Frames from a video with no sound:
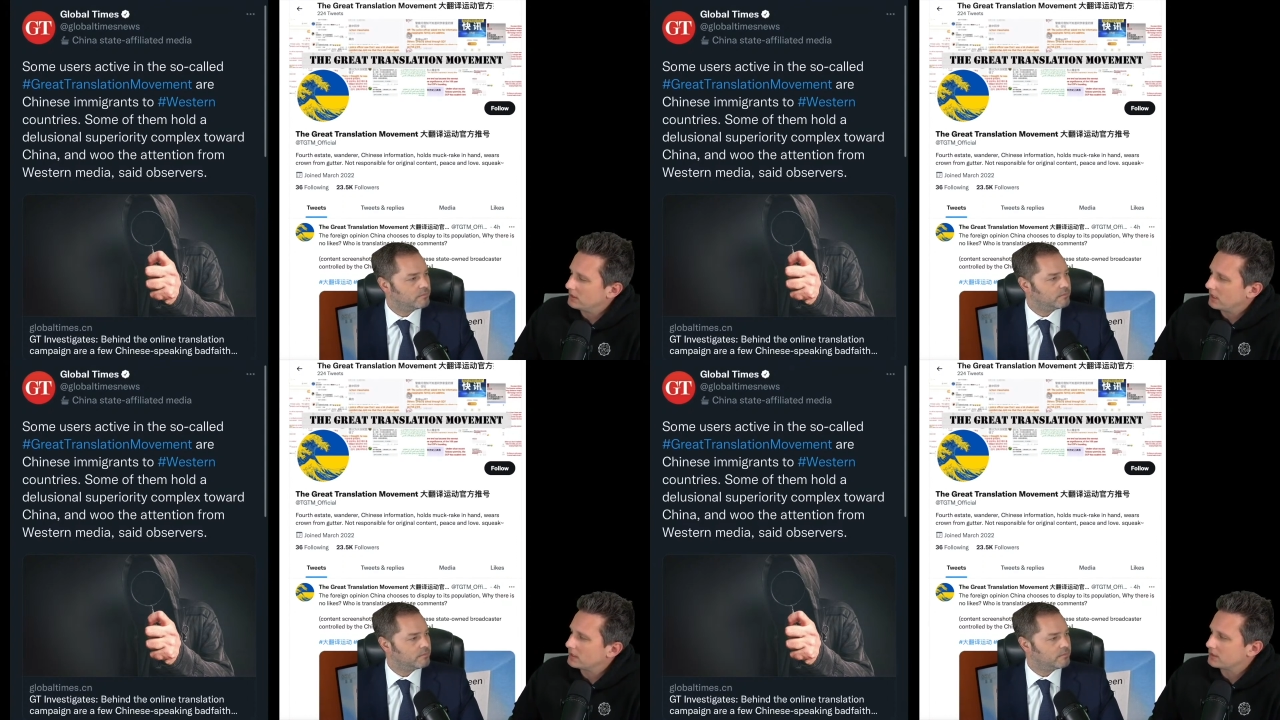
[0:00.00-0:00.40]

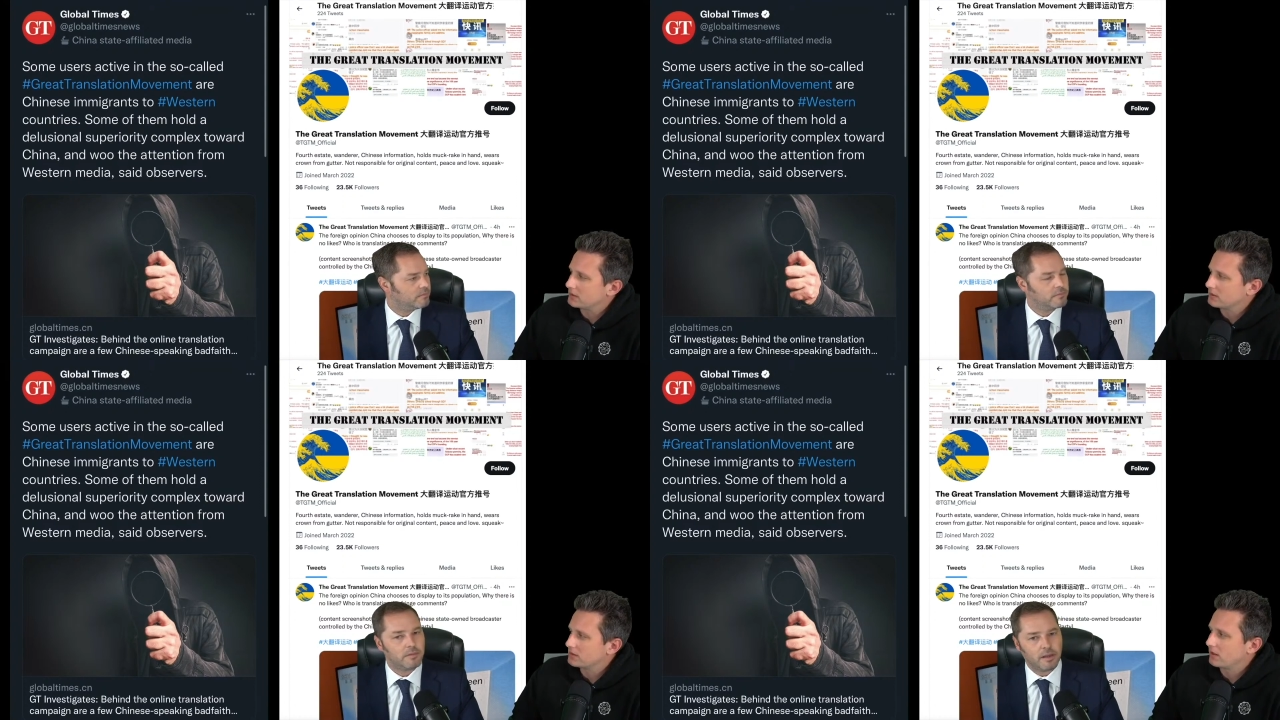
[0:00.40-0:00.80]
Speaker 1: netizens and
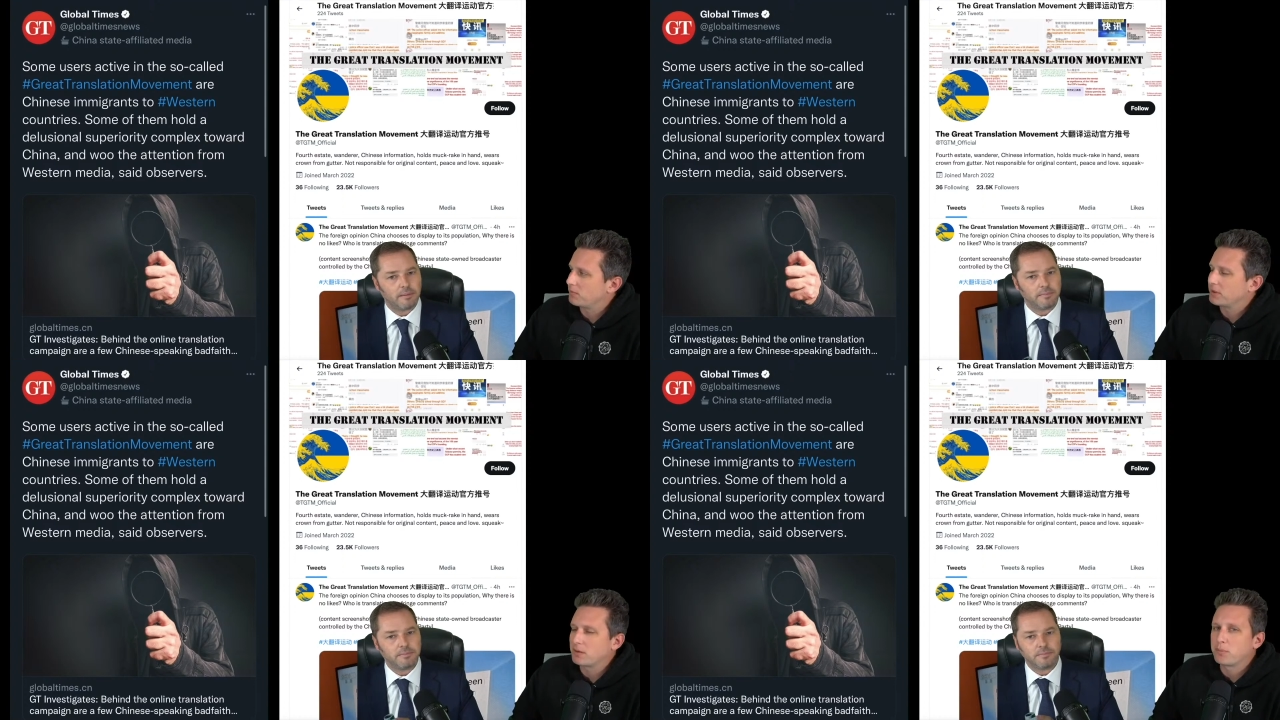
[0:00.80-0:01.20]
stuff, yeah.
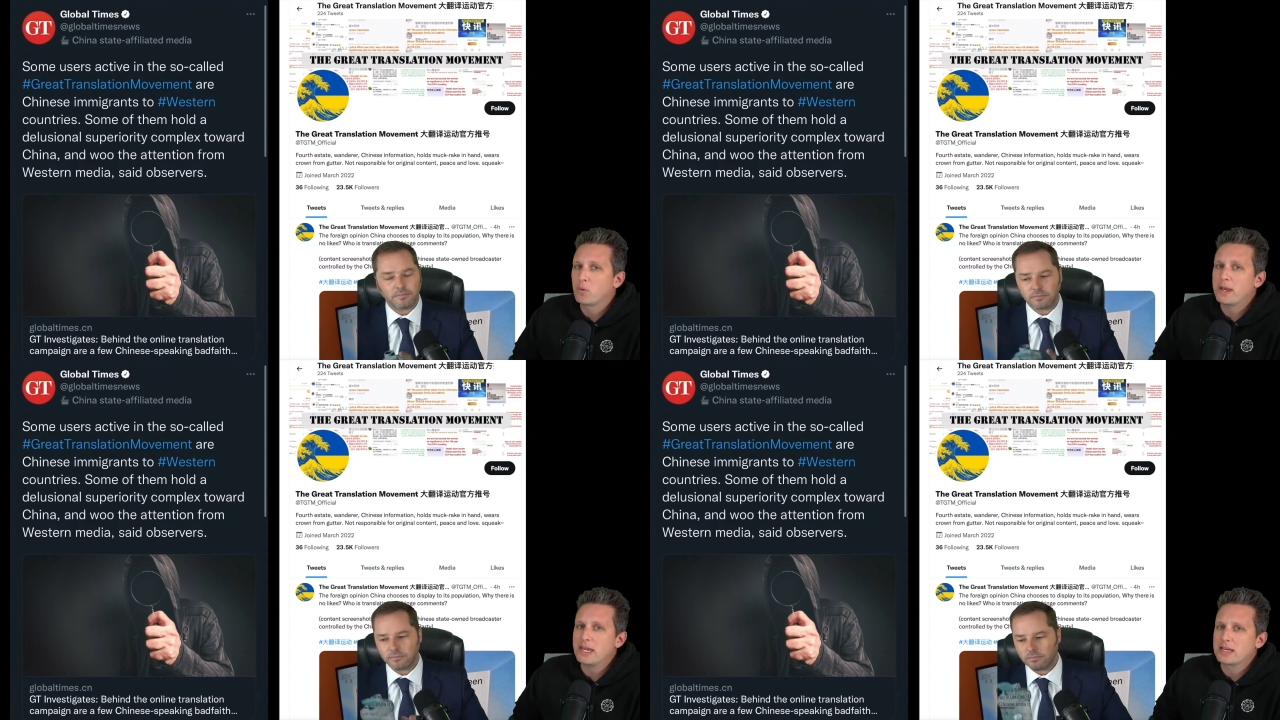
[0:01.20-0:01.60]
but the
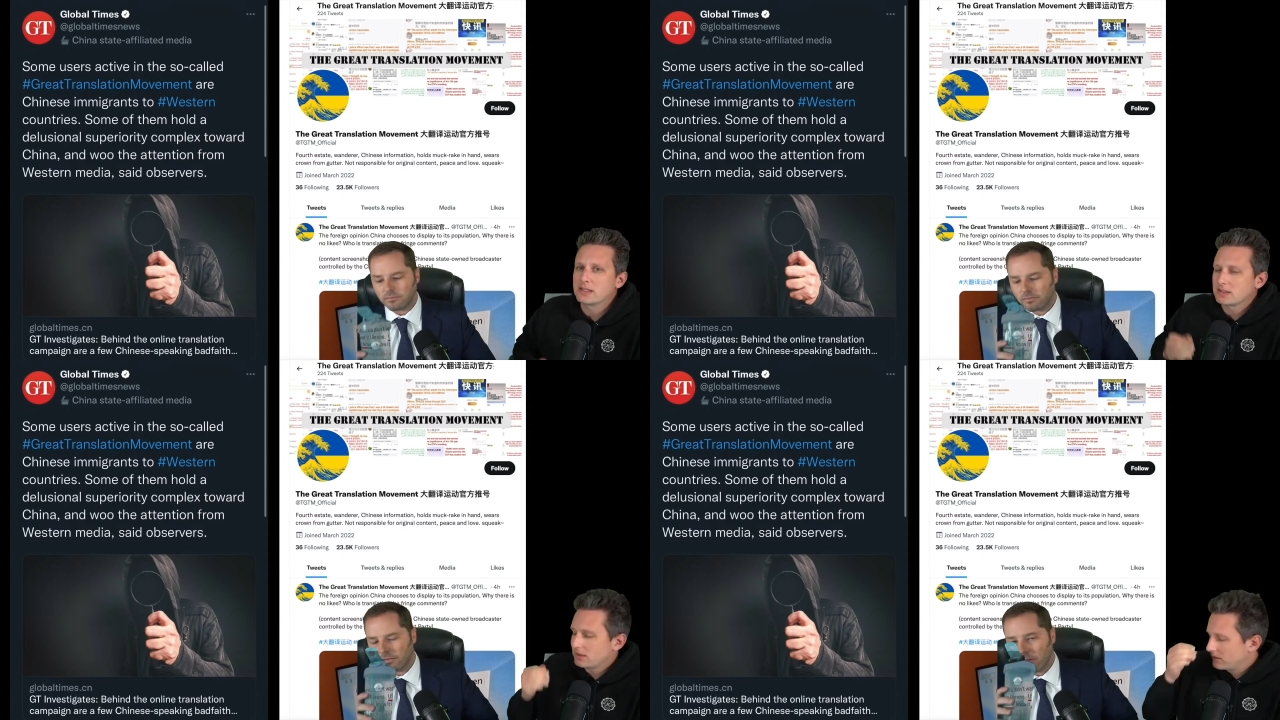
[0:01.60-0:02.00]
point
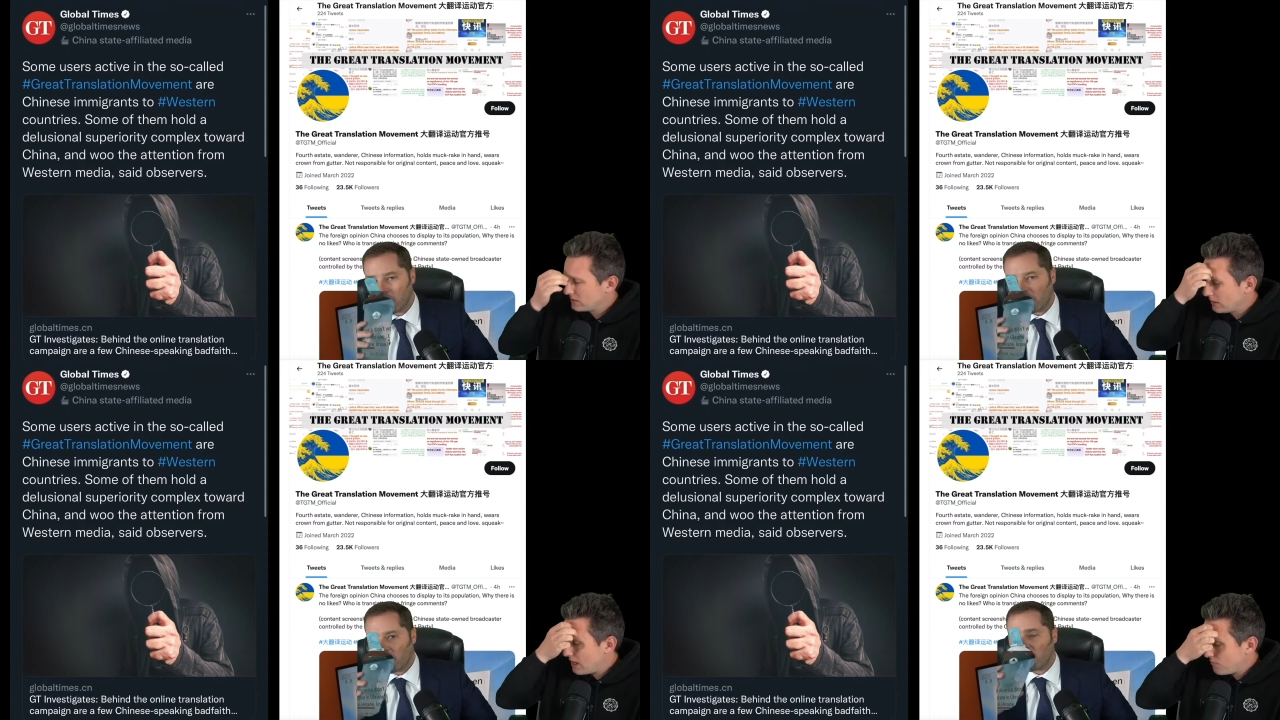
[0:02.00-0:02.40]
is, and there's a
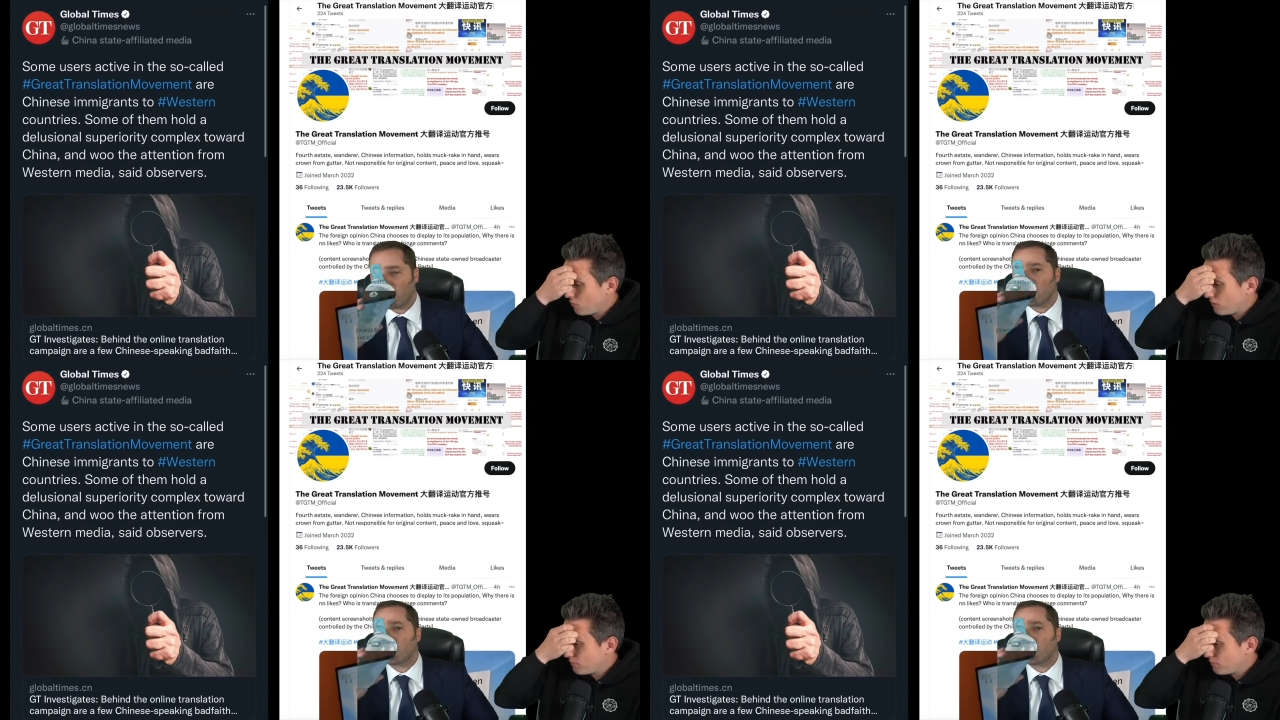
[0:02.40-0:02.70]
lot more